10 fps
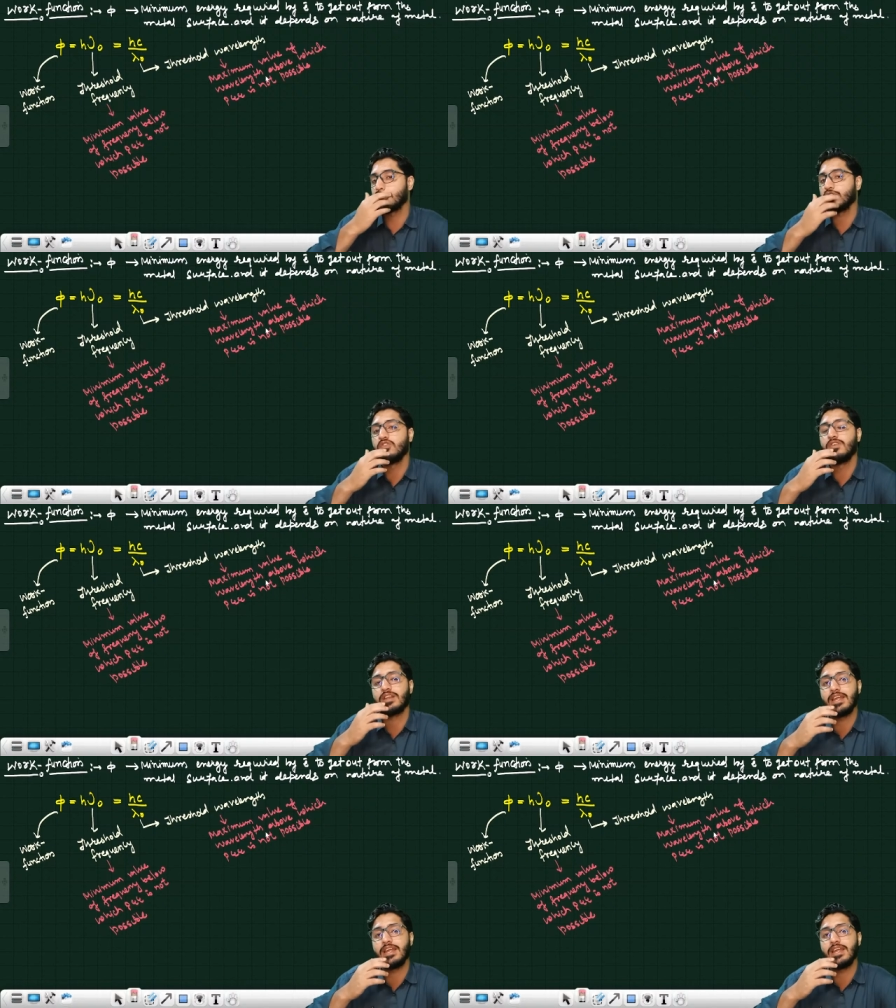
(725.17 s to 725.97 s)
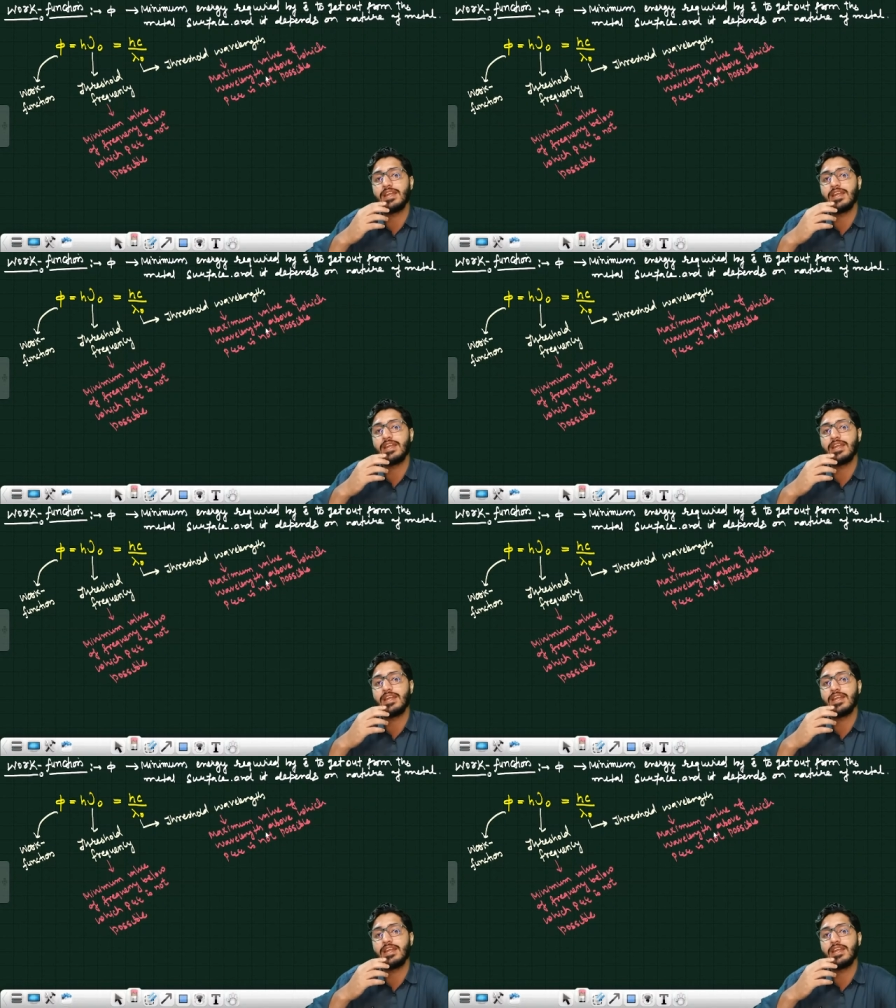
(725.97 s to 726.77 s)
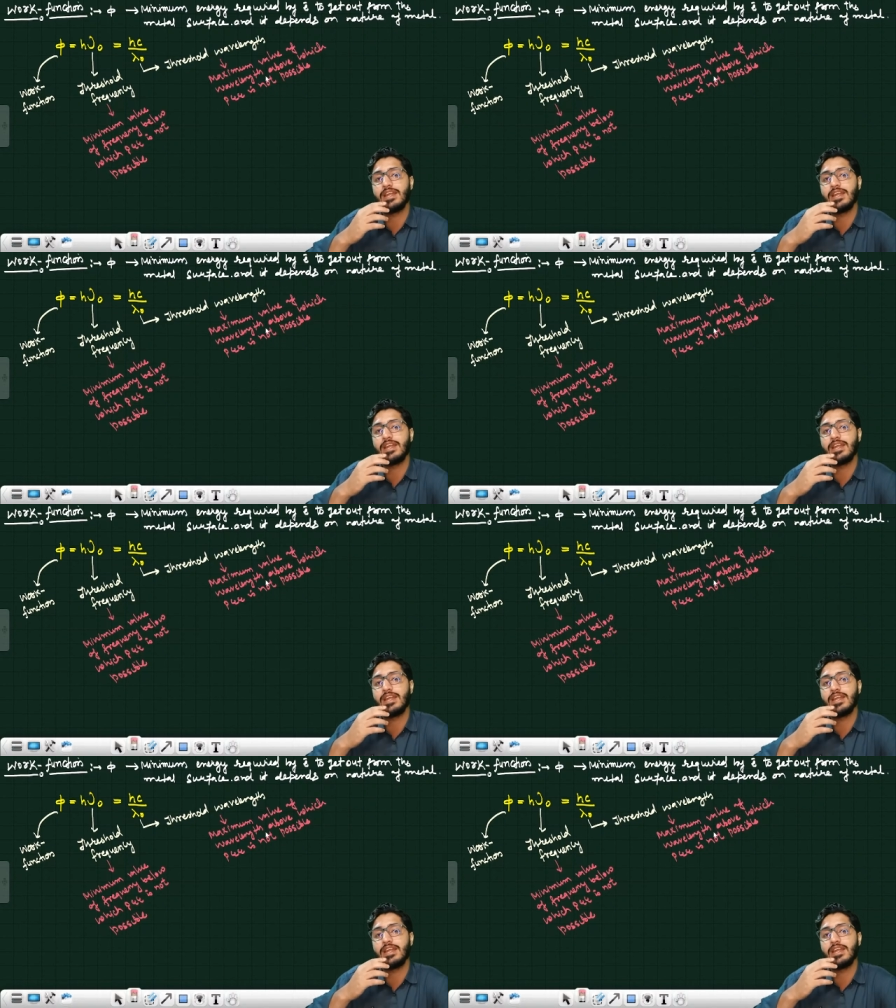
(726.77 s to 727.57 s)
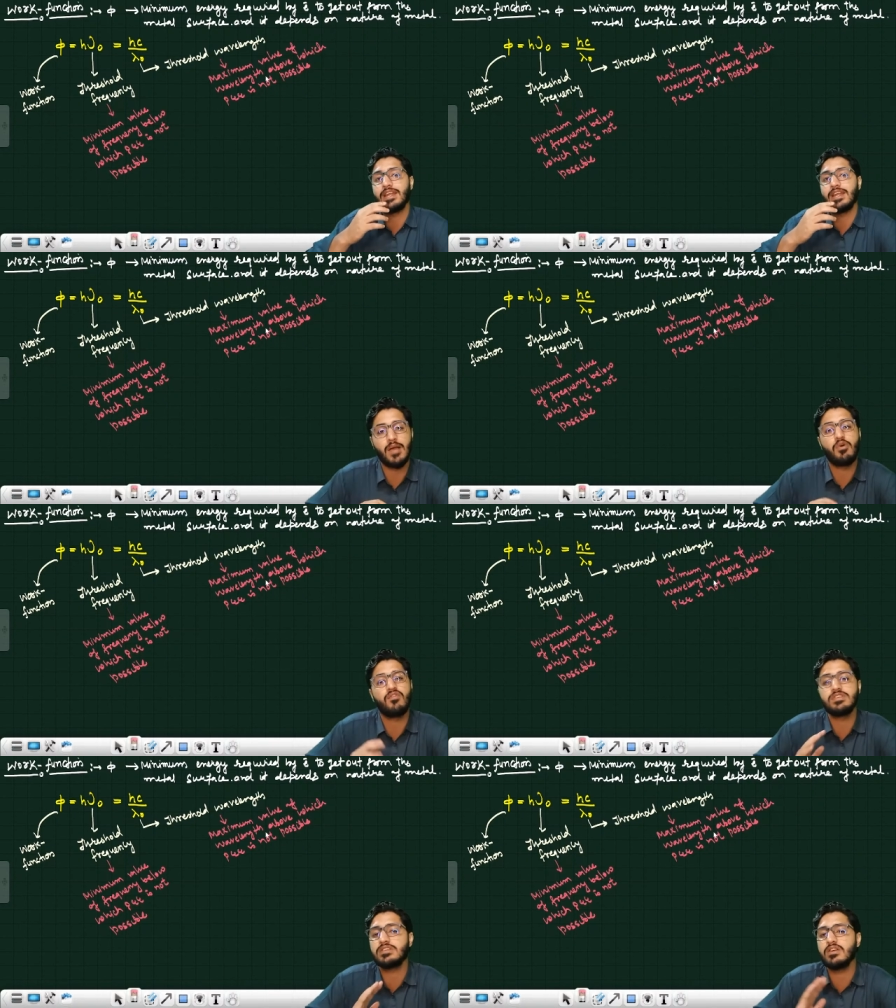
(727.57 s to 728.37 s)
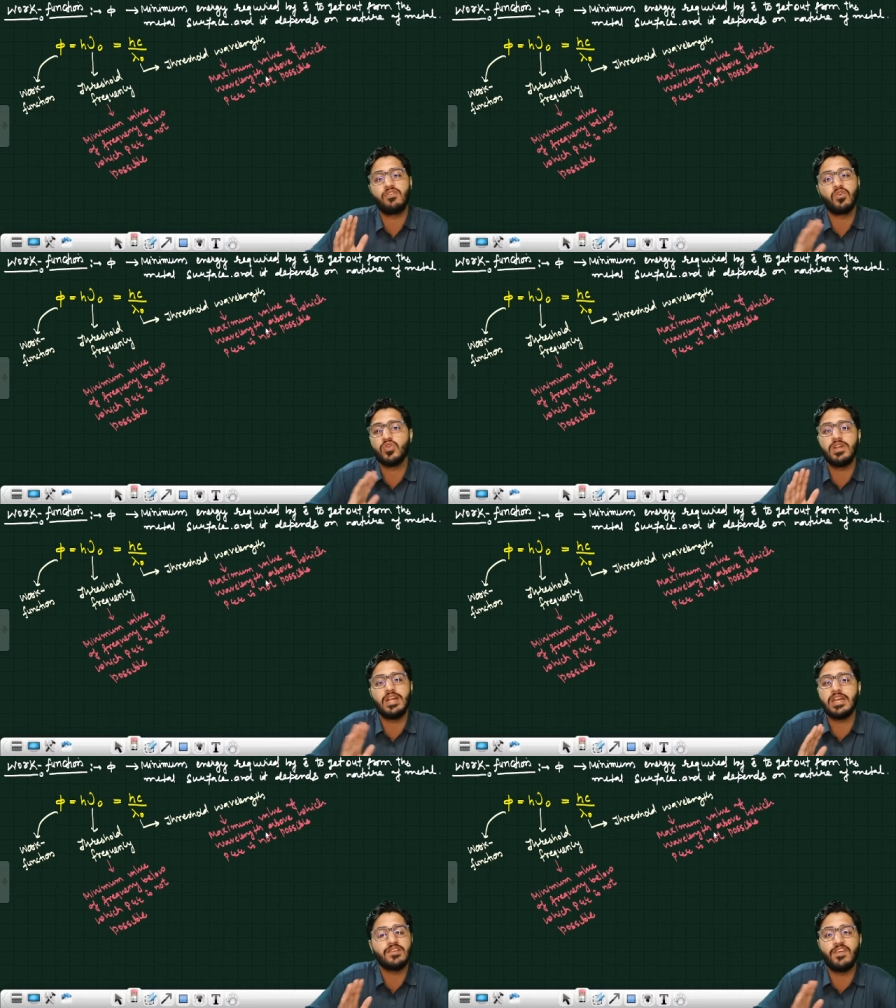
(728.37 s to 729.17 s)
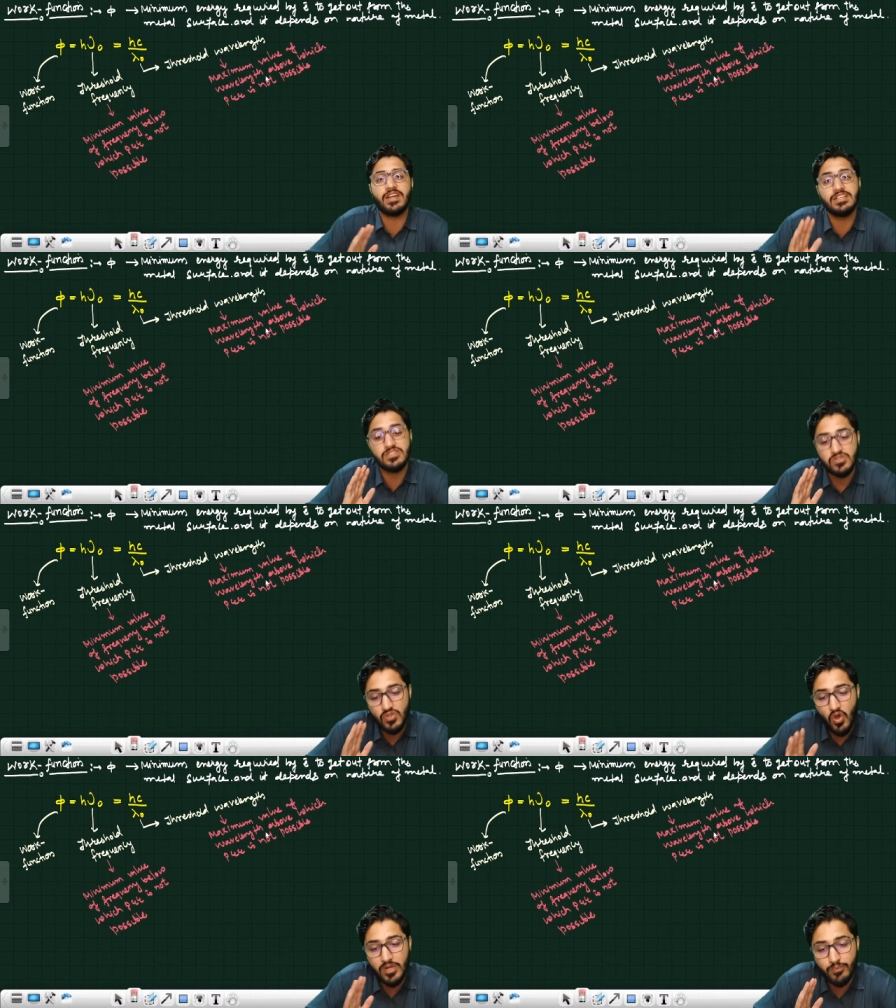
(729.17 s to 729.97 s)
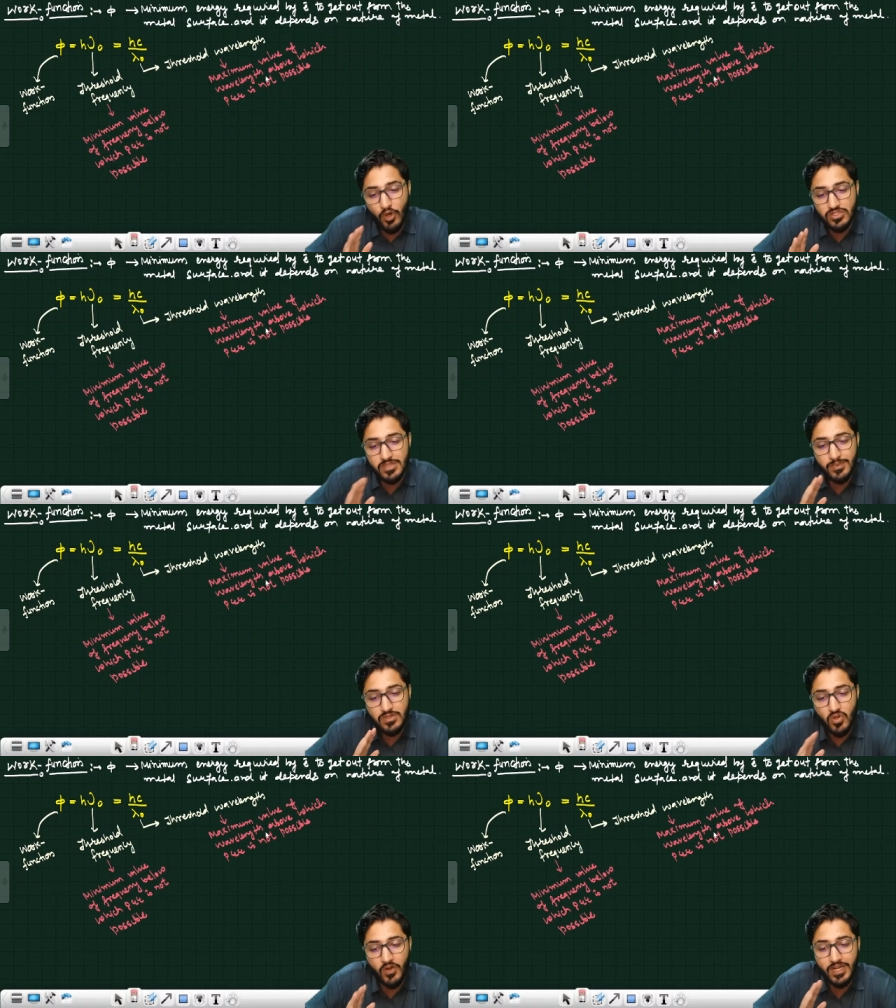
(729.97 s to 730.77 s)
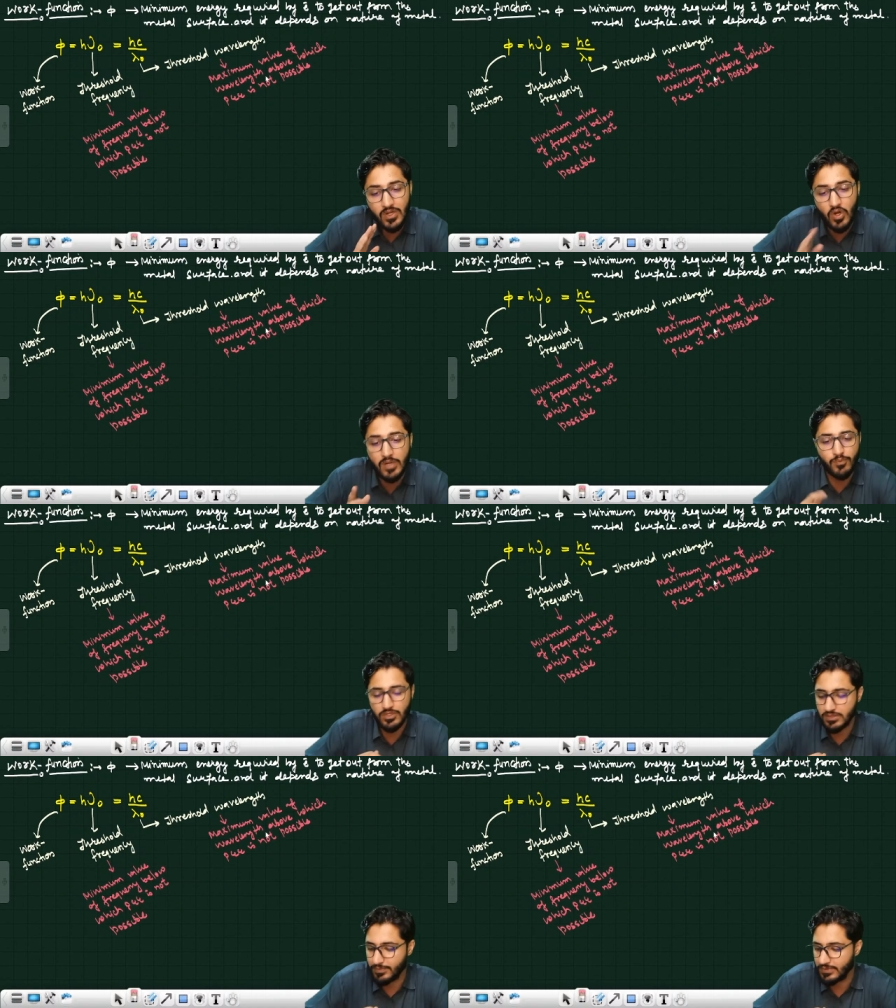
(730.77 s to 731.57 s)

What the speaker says: so you will write the maximum value of wavelength above which photoelectric effect is not possible, not possible.